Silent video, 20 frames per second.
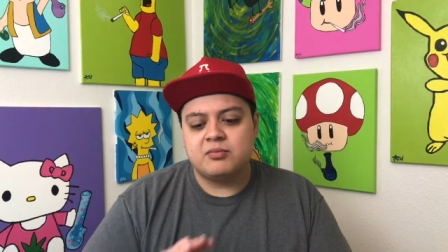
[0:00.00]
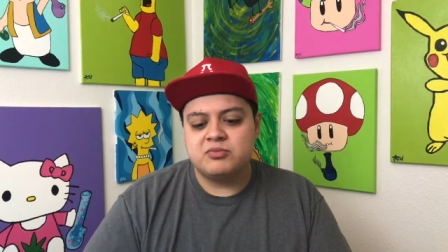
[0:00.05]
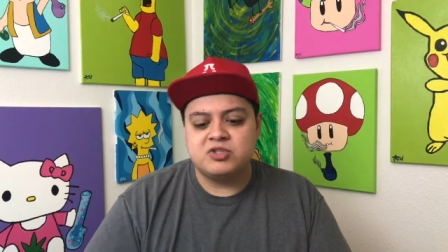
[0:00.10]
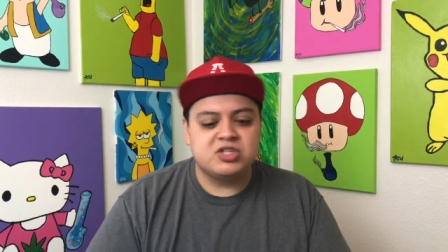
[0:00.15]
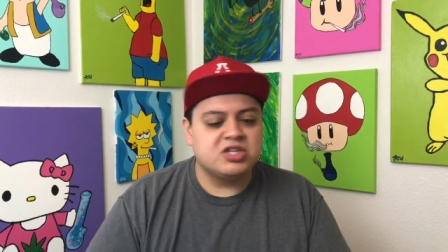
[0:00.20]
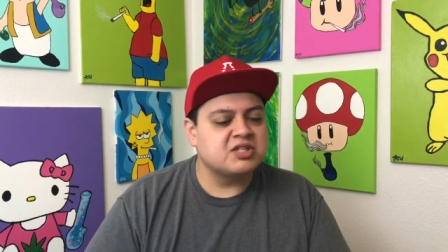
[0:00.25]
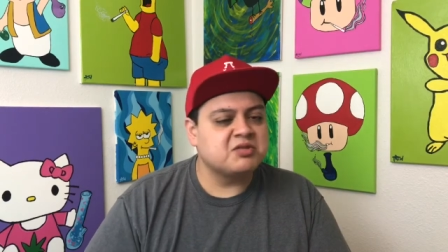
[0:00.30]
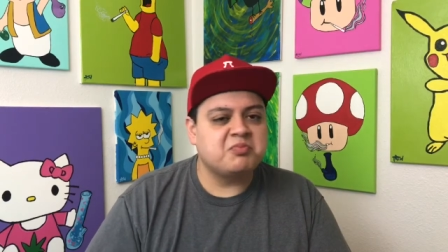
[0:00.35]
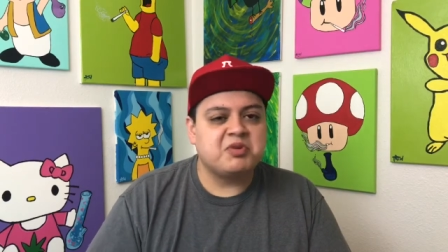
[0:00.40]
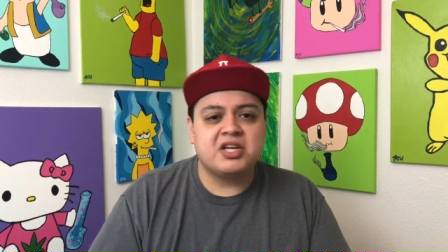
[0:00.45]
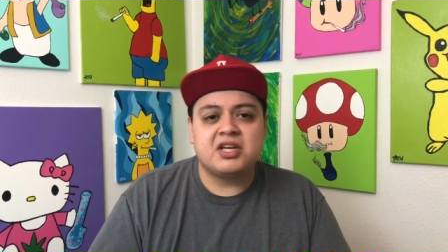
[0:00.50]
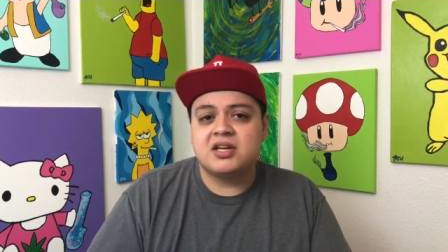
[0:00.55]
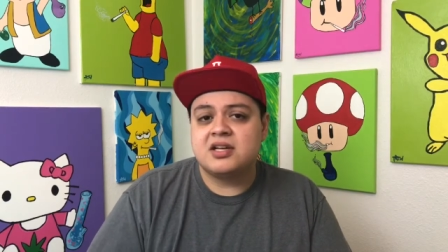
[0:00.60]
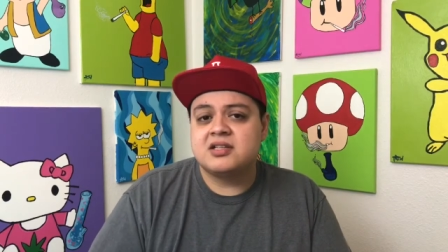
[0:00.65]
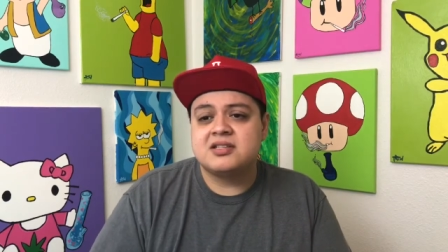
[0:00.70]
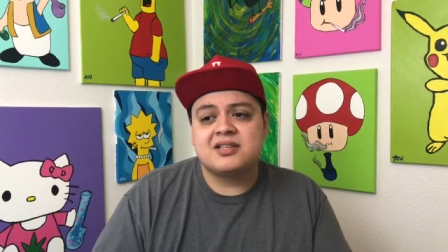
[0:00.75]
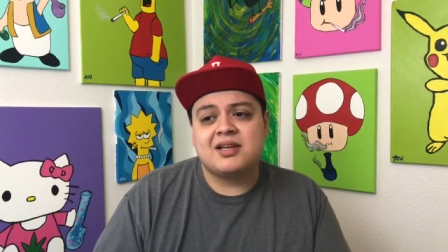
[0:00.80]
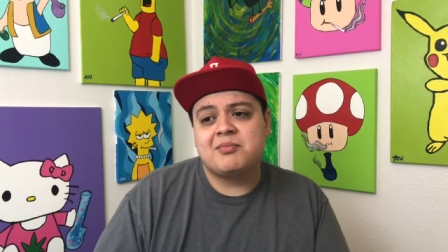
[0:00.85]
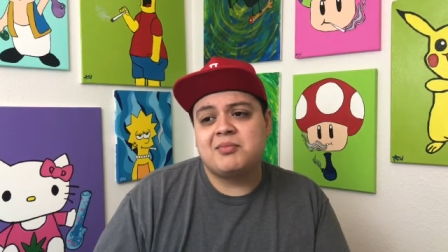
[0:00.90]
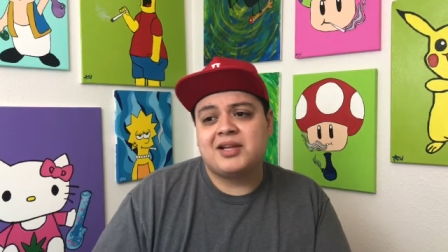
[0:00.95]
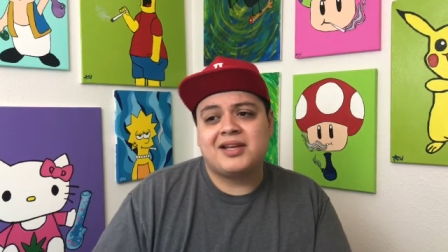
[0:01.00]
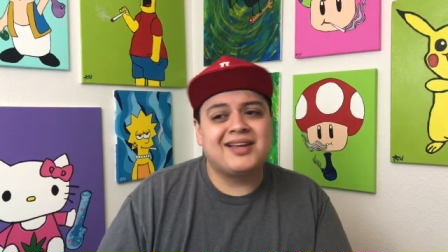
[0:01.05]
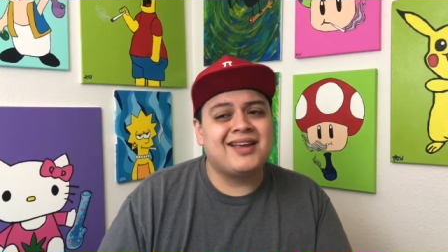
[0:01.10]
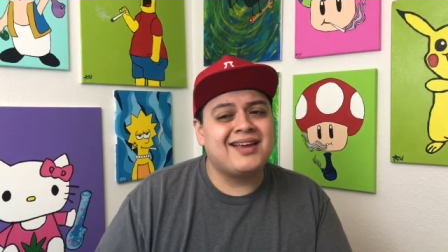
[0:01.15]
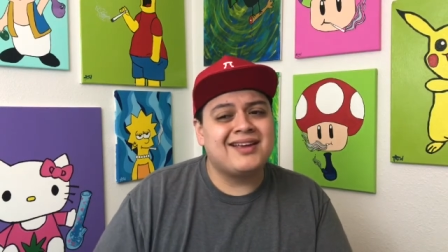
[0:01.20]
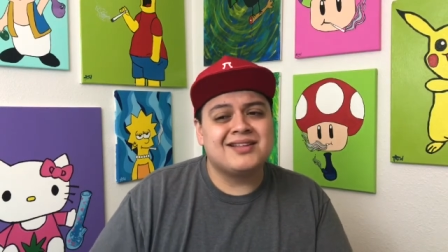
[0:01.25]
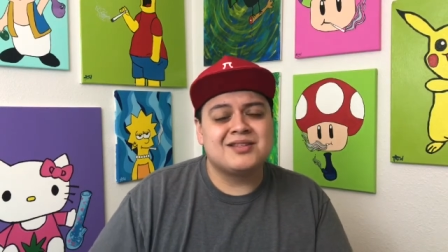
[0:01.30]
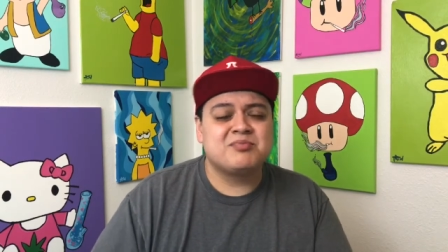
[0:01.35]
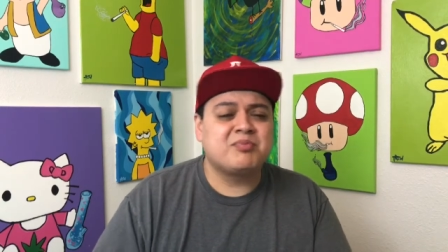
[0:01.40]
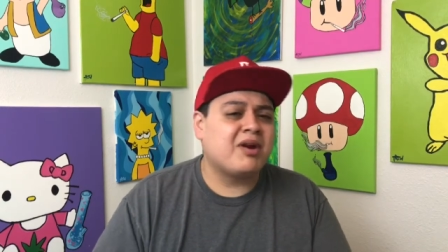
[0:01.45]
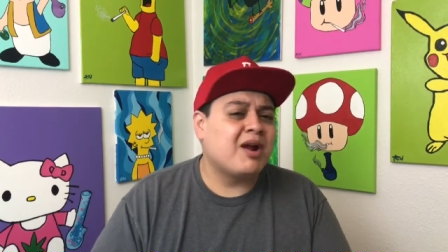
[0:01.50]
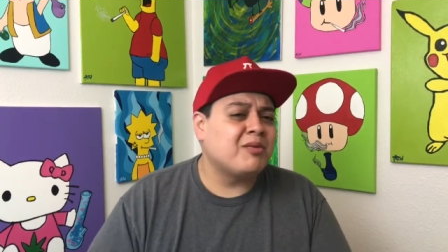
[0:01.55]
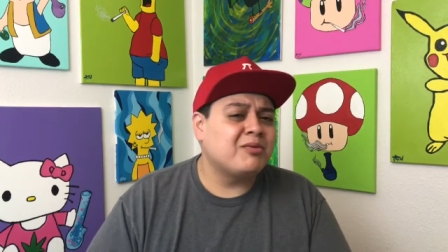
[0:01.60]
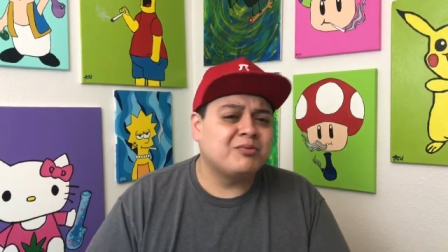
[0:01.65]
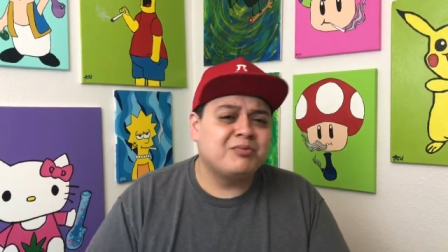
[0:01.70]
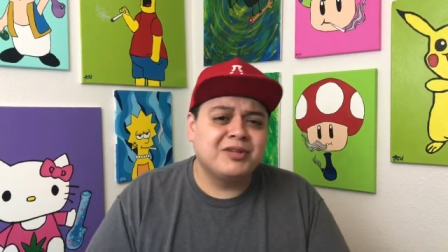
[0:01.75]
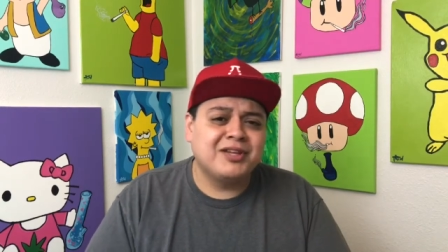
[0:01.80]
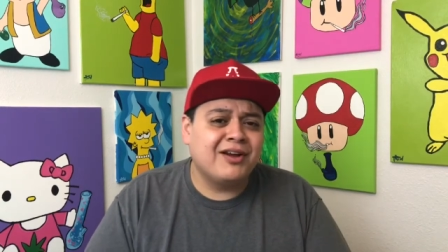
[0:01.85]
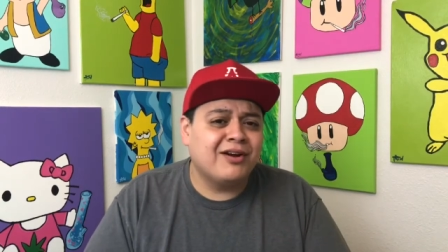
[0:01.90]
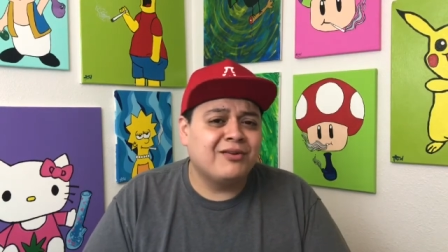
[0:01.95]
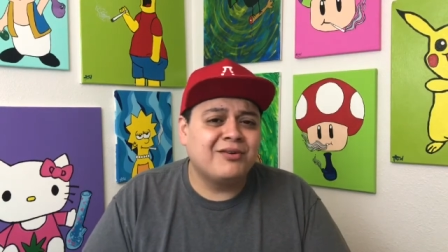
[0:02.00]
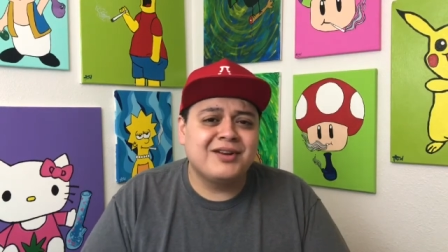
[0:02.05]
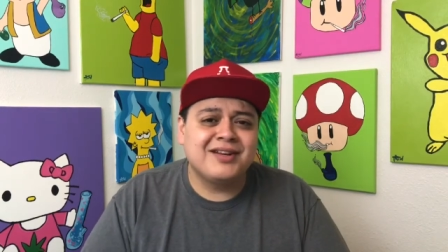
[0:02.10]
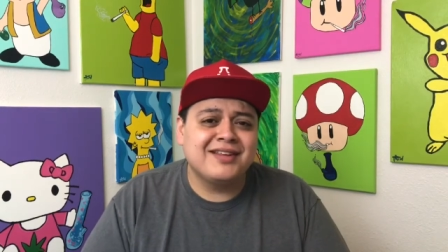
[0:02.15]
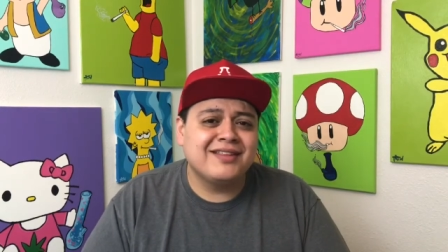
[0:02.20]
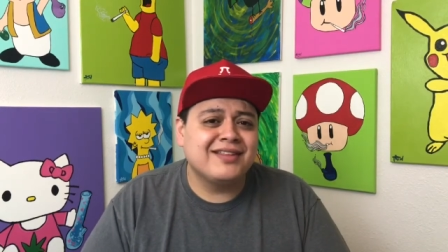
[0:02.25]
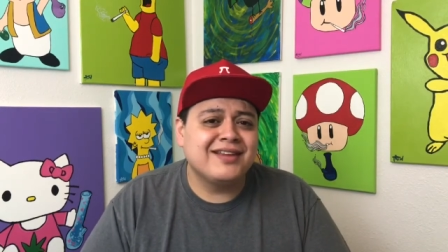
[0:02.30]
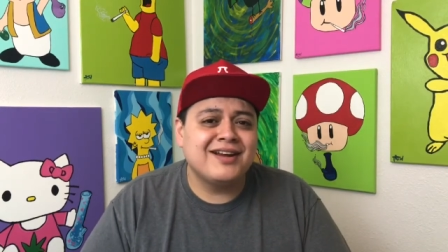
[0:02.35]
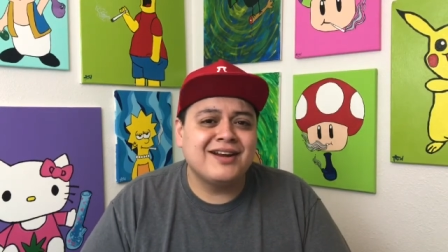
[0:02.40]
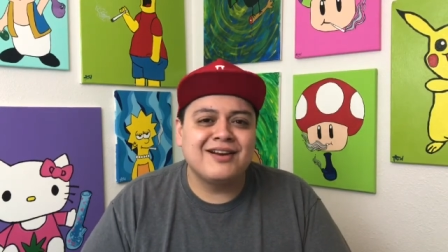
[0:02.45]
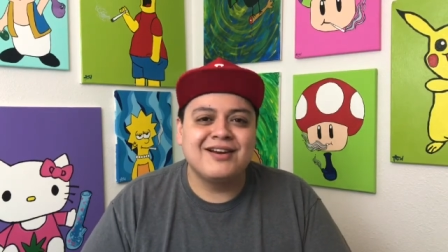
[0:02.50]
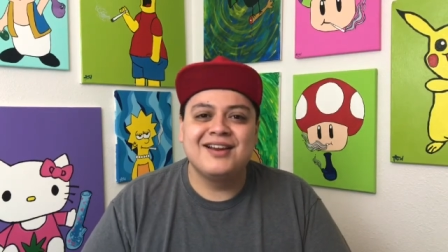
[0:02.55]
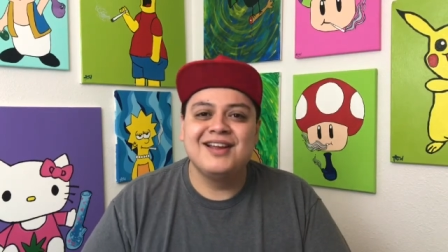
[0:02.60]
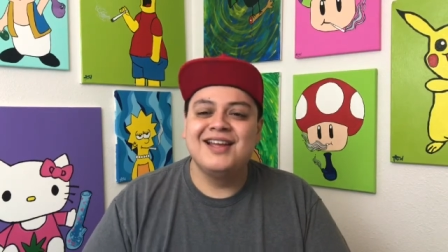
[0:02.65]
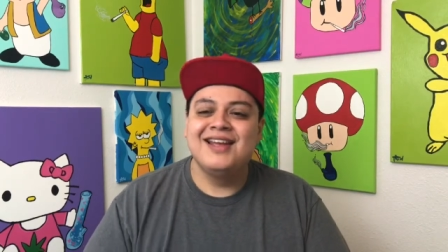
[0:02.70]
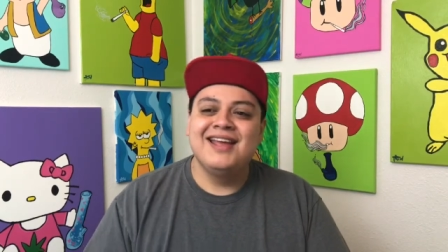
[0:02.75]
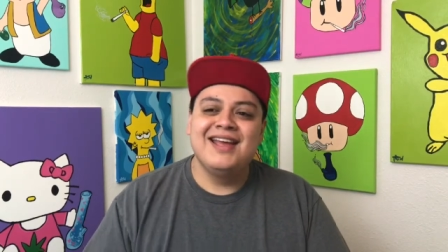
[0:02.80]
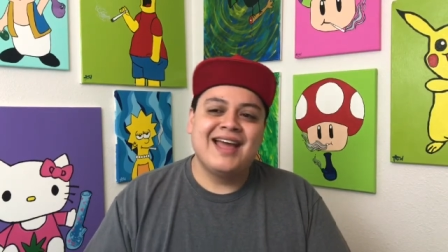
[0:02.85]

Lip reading: just because I'm like, hey, it's probably already there.